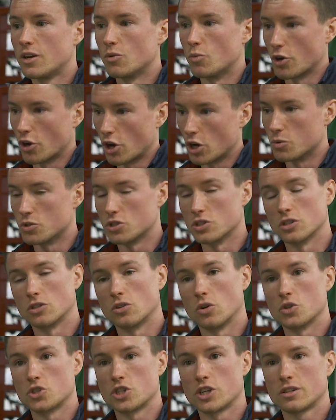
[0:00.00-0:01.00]
when I was in the
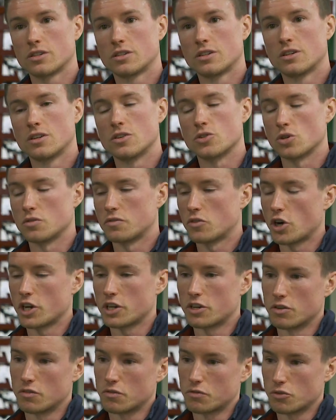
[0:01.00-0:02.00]
closet. So if I
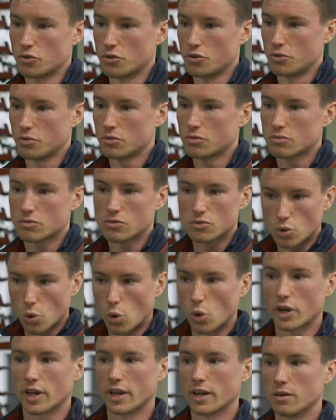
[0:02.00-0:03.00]
can, through
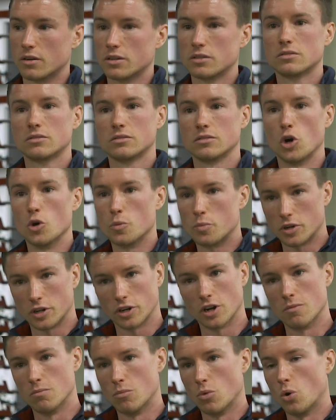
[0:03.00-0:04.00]
talking,
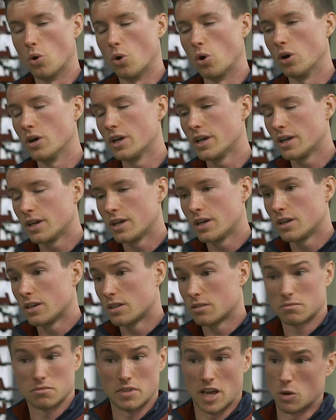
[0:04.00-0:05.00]
opening up more,
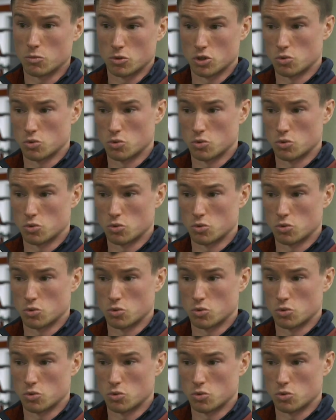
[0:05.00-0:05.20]
help